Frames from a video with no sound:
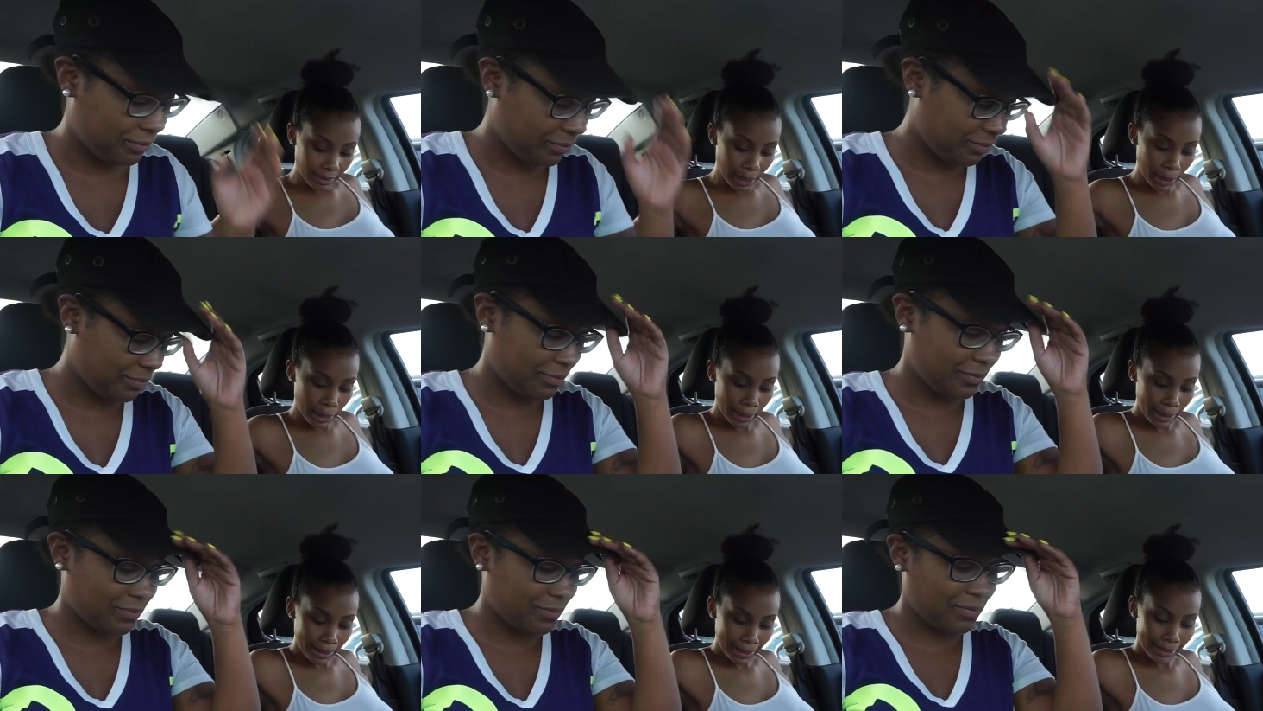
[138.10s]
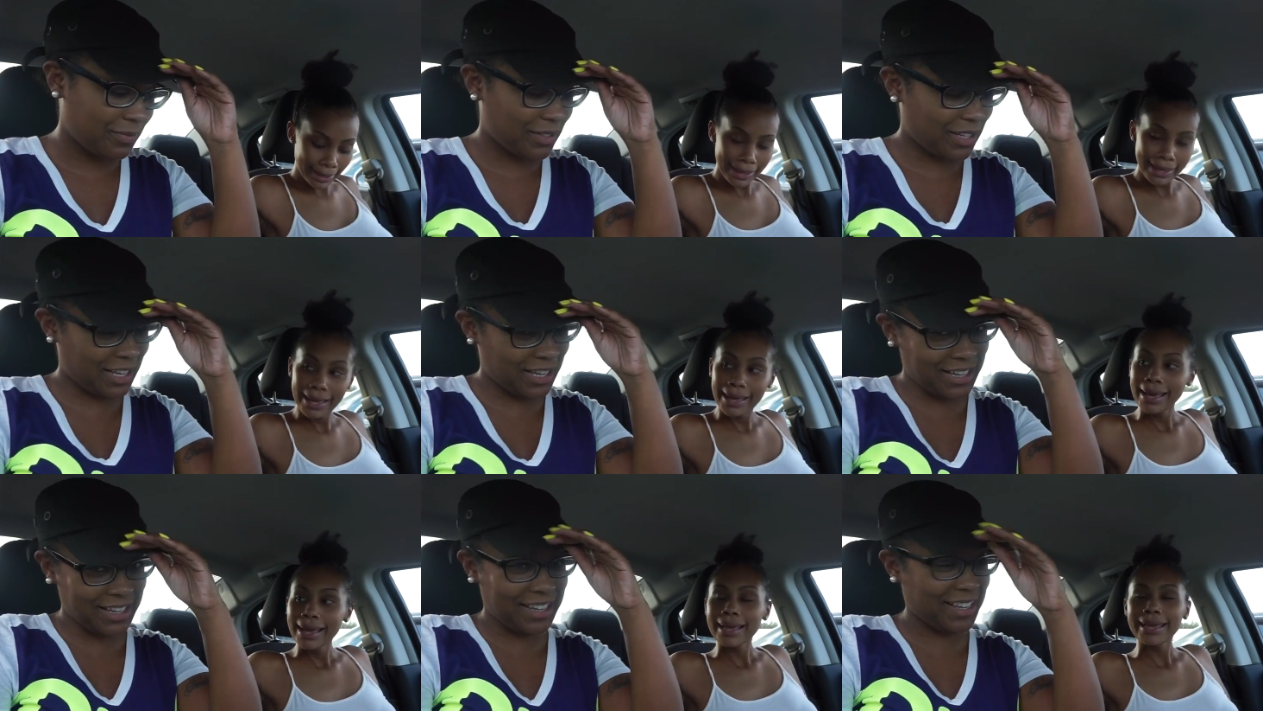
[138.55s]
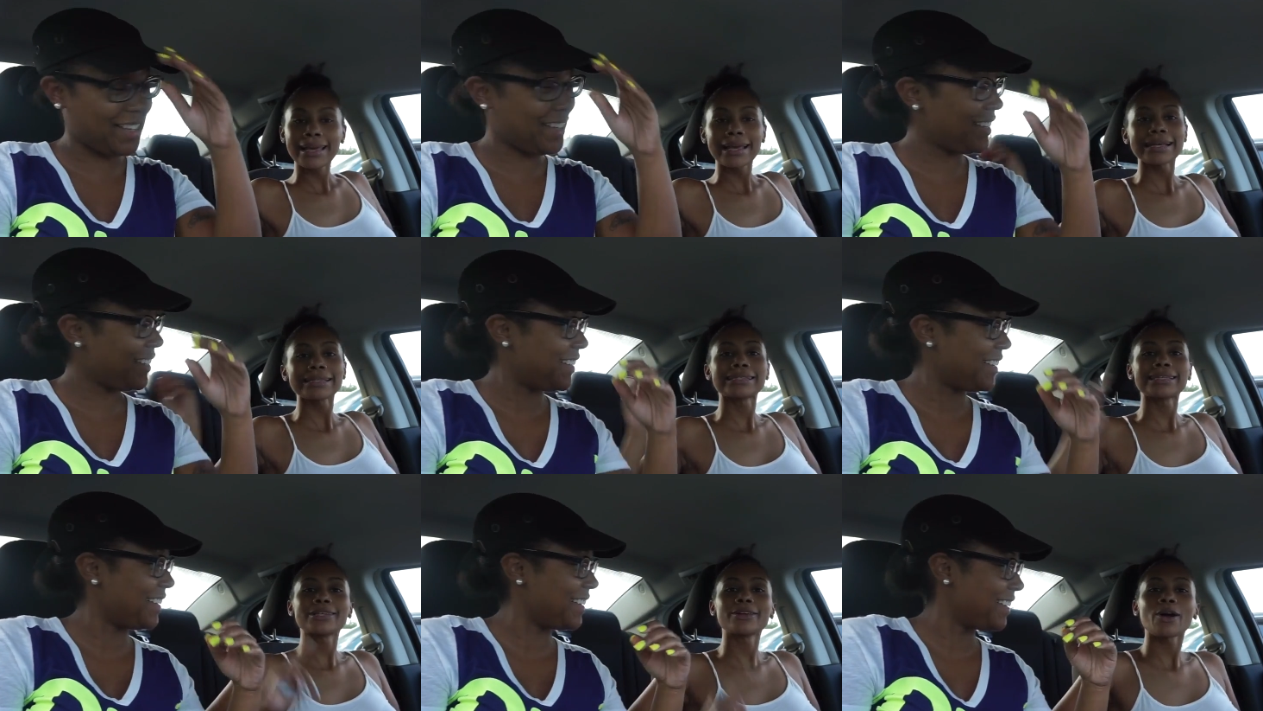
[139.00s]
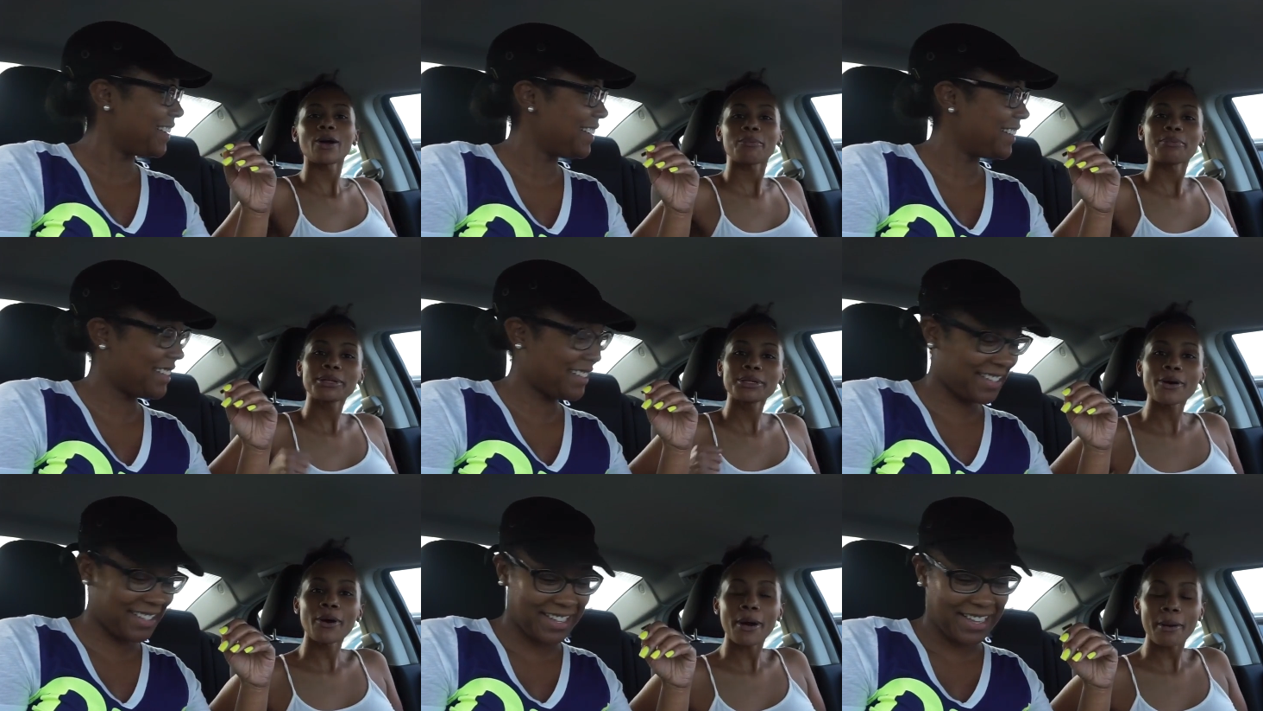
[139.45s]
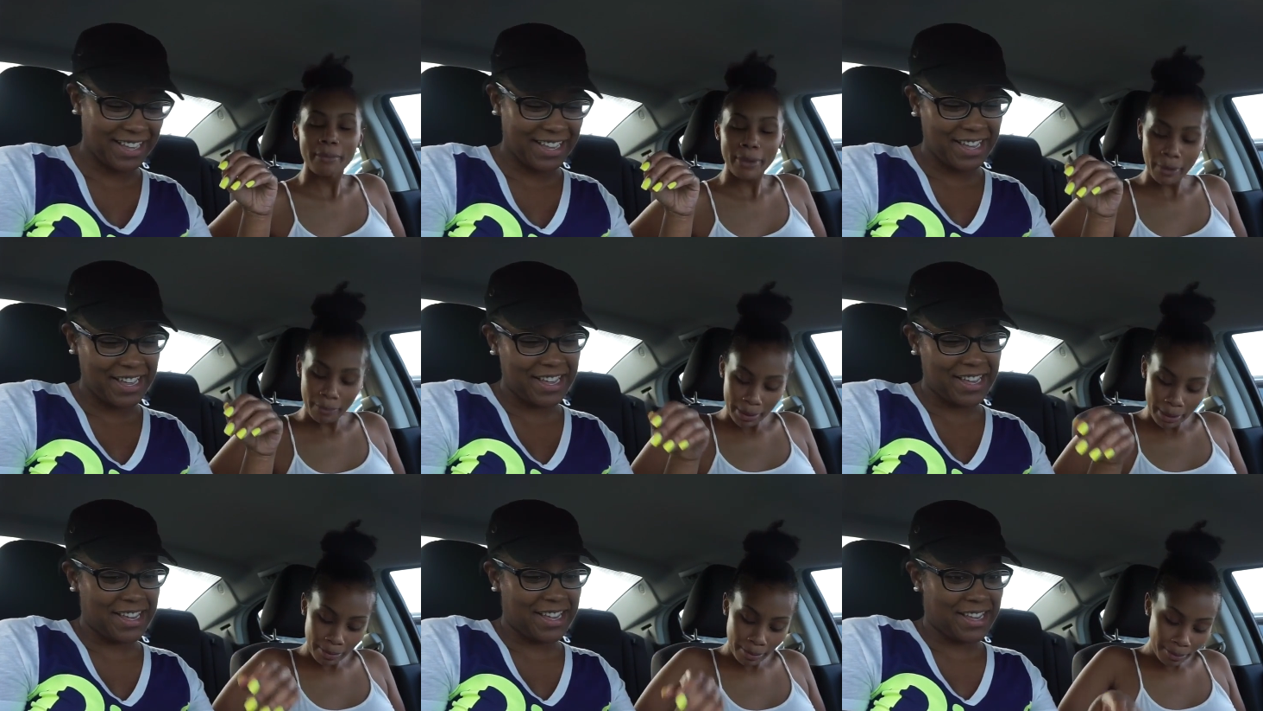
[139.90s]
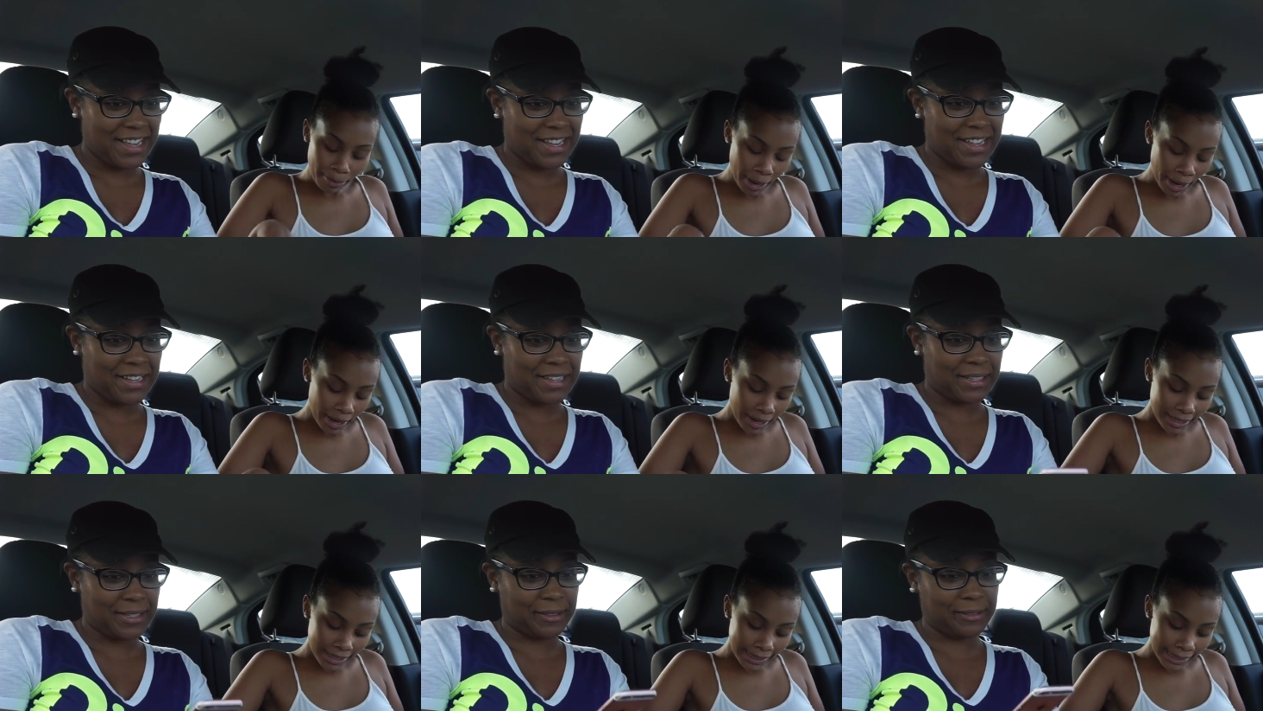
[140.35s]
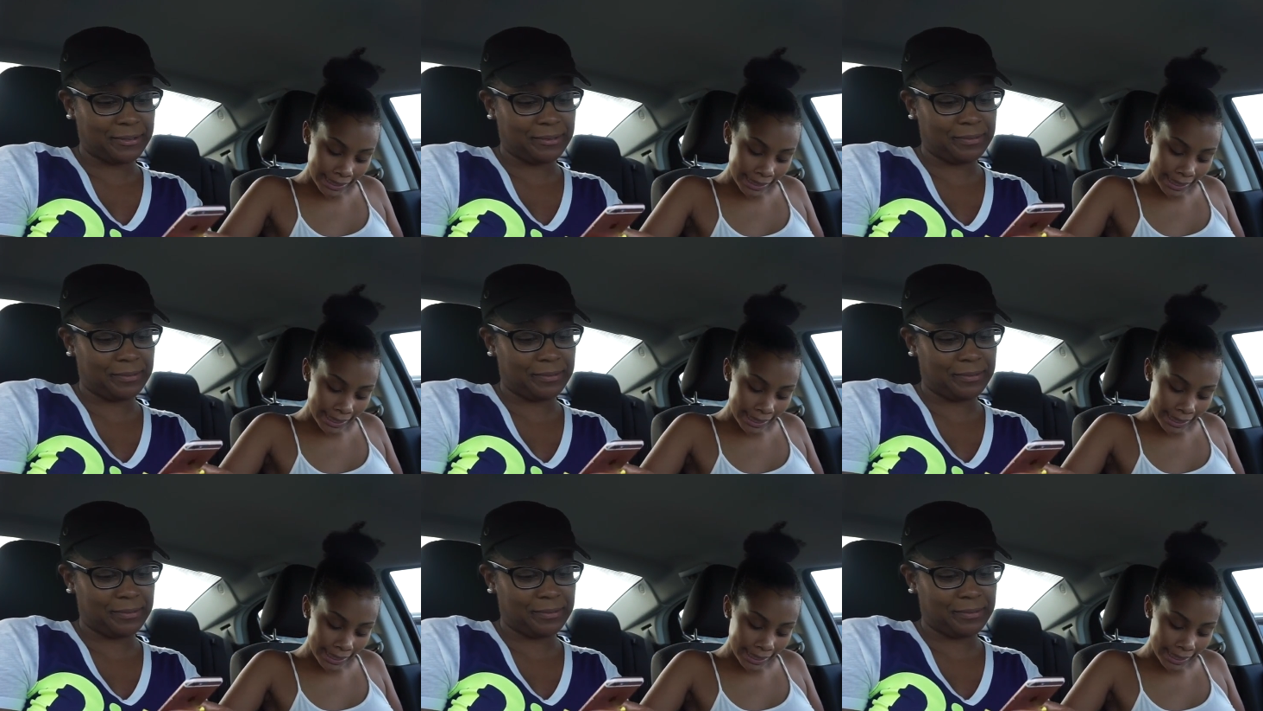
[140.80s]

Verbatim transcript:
Speaker 1: yes, and y'all be talking about people parenting